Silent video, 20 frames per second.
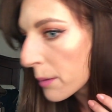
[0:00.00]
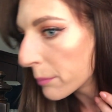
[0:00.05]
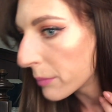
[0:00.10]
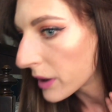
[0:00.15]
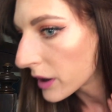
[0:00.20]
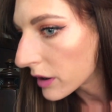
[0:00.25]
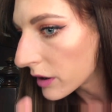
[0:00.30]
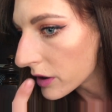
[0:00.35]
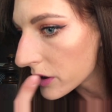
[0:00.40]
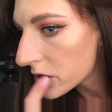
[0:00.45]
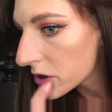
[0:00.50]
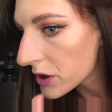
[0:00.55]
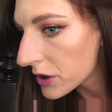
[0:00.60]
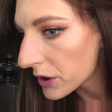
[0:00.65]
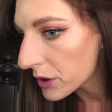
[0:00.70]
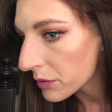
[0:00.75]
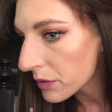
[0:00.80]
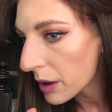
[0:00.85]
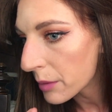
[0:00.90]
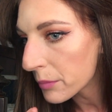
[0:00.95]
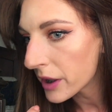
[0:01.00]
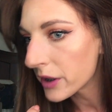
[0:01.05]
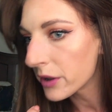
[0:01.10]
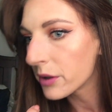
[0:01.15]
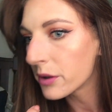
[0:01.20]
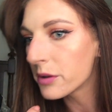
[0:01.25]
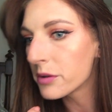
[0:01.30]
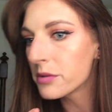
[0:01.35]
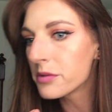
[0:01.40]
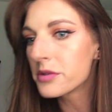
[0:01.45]
But it looks good around my
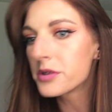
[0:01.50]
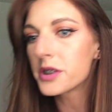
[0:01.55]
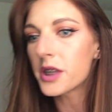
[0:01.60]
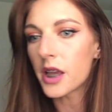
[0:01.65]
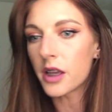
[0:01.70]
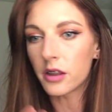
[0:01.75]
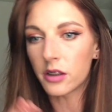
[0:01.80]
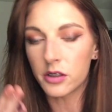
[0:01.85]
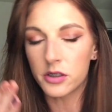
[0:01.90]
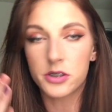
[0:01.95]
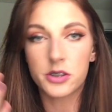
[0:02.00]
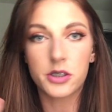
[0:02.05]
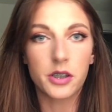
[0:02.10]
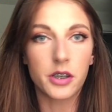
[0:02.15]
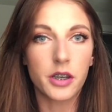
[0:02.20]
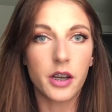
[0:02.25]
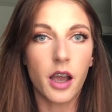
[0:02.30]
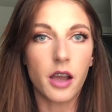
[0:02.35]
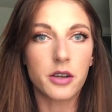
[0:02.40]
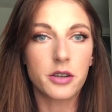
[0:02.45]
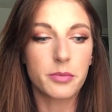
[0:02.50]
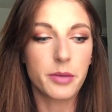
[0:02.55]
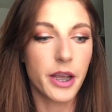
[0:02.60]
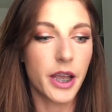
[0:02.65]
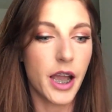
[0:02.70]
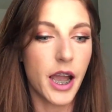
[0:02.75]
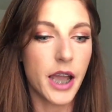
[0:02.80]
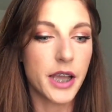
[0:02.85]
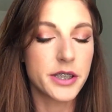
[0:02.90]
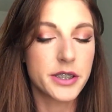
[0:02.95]
nose. It looks good under
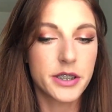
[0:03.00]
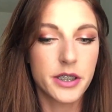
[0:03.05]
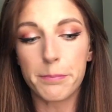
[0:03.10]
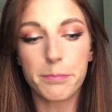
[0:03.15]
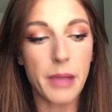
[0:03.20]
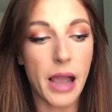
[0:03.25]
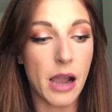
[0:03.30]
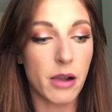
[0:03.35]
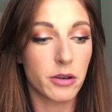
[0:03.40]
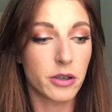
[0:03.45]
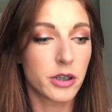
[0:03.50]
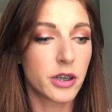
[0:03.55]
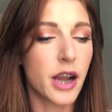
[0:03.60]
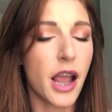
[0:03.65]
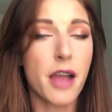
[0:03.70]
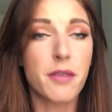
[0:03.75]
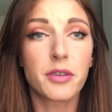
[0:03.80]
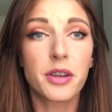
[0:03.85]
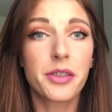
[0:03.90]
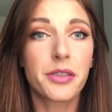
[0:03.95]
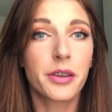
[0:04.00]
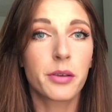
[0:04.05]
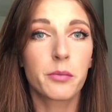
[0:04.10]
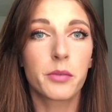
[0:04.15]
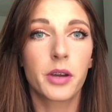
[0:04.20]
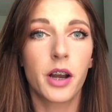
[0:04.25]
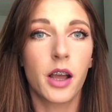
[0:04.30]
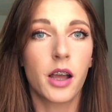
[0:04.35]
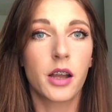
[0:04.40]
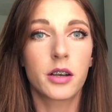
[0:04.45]
my eyes. Powder, everything
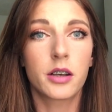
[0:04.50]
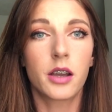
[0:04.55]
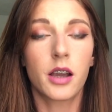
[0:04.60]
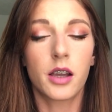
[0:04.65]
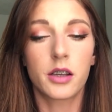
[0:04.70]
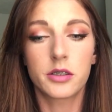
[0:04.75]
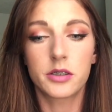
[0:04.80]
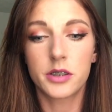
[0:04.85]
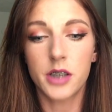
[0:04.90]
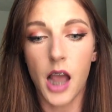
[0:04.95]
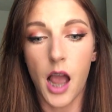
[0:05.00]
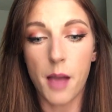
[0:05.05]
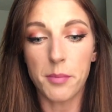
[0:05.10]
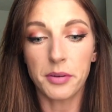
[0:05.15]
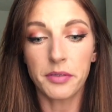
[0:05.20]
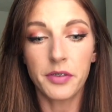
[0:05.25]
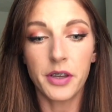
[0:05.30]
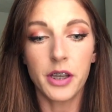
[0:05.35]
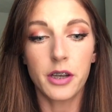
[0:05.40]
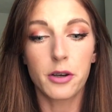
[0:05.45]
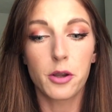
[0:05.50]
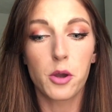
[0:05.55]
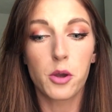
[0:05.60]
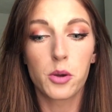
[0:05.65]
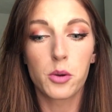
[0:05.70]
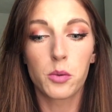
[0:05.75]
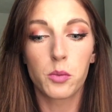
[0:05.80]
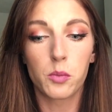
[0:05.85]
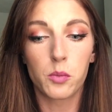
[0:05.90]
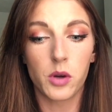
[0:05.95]
went on top of it
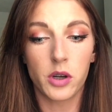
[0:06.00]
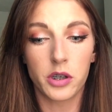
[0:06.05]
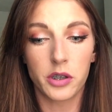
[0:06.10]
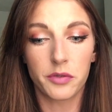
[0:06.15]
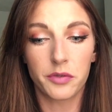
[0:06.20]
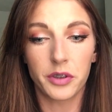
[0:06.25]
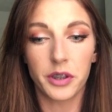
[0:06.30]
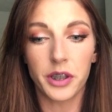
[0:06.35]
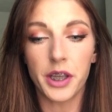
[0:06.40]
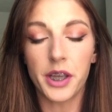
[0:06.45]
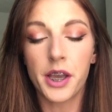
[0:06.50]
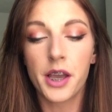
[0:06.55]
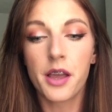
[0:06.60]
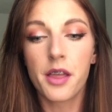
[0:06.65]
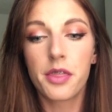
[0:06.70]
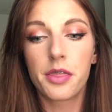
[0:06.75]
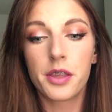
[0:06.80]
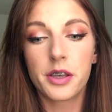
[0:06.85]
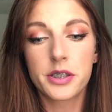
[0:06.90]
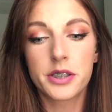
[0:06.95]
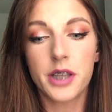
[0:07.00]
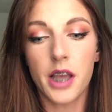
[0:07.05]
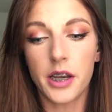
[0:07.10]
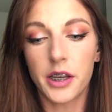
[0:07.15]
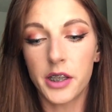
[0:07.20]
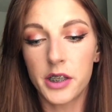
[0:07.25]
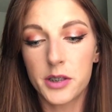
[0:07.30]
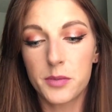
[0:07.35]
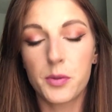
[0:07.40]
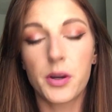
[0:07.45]
wonderfully. The
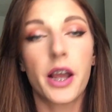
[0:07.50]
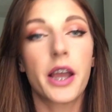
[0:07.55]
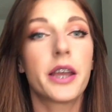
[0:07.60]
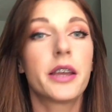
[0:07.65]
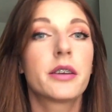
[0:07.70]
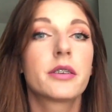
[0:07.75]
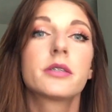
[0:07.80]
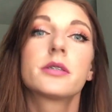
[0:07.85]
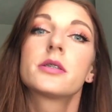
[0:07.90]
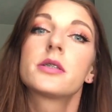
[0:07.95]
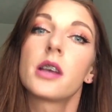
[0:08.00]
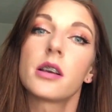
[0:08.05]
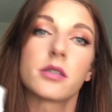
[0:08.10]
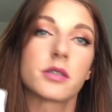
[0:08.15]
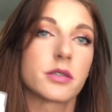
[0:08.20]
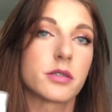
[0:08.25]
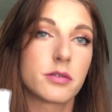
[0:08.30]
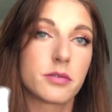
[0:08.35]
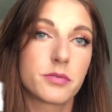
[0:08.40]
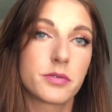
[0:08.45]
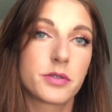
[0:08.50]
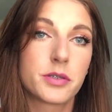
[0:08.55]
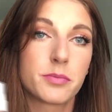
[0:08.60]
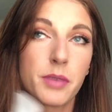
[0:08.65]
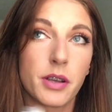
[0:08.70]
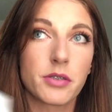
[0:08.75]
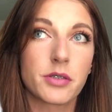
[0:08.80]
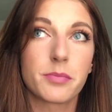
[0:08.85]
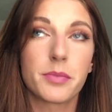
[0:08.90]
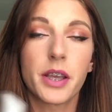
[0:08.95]
setting spray
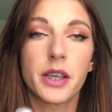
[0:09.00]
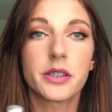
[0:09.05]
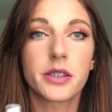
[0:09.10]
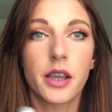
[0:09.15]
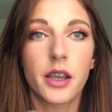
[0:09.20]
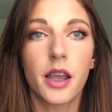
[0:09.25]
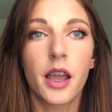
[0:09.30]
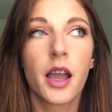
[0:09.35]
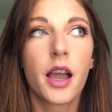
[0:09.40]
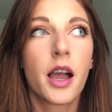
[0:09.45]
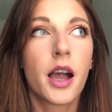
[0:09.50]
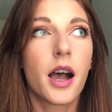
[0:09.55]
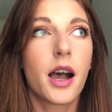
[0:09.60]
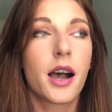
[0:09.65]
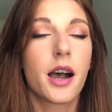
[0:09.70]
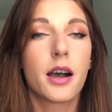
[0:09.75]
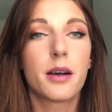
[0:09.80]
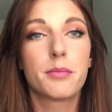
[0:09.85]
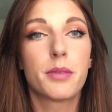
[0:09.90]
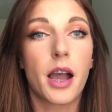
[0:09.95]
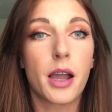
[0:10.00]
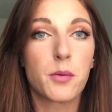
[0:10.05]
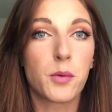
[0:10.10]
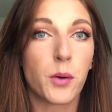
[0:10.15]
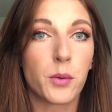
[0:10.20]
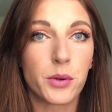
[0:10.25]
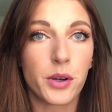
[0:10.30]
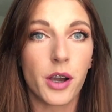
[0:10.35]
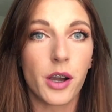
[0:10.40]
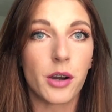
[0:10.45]
smells amazing. I
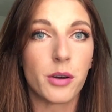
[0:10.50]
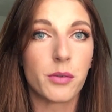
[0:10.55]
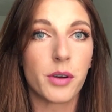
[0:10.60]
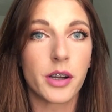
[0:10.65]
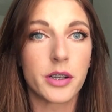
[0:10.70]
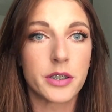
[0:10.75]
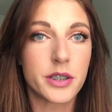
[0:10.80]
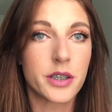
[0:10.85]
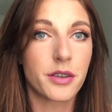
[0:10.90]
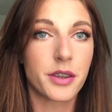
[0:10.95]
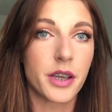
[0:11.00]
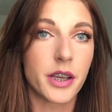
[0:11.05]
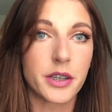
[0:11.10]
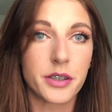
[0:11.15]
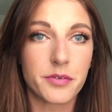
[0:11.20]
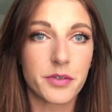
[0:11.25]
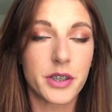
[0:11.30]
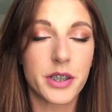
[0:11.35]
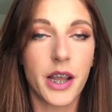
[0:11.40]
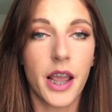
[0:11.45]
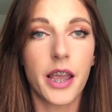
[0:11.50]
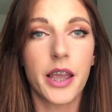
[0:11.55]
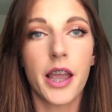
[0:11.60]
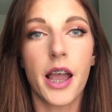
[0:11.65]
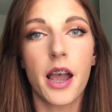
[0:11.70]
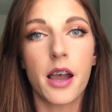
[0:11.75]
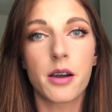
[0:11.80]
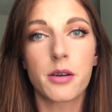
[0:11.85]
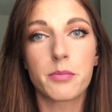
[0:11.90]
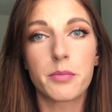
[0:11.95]
won't know until the end of the day
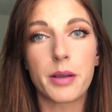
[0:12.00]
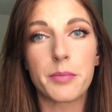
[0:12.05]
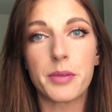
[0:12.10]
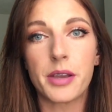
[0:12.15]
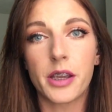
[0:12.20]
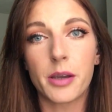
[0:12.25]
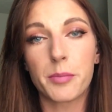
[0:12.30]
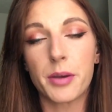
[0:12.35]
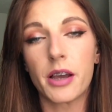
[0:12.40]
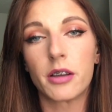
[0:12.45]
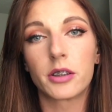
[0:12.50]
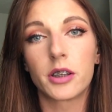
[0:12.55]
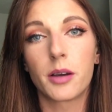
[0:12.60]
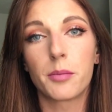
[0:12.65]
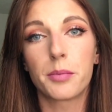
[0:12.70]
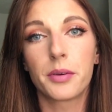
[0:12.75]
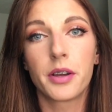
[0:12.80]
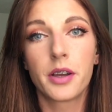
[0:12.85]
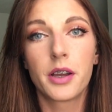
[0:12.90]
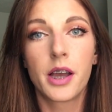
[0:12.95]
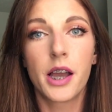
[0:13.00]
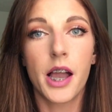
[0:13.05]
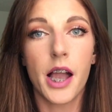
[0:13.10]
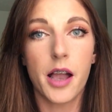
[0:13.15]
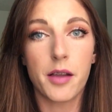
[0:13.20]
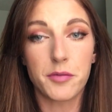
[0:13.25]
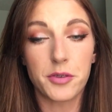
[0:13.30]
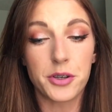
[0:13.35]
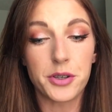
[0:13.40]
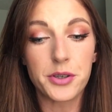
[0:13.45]
how my makeup held up
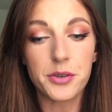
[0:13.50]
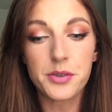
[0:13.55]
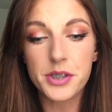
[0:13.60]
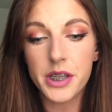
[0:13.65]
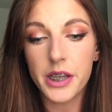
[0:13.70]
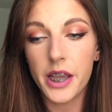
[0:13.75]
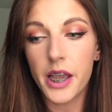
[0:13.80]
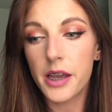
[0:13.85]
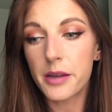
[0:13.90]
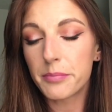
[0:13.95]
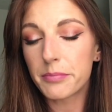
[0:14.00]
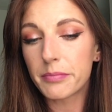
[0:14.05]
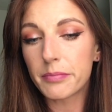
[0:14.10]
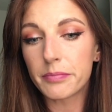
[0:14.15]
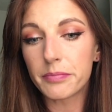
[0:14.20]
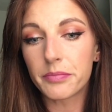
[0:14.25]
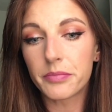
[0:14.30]
after using it.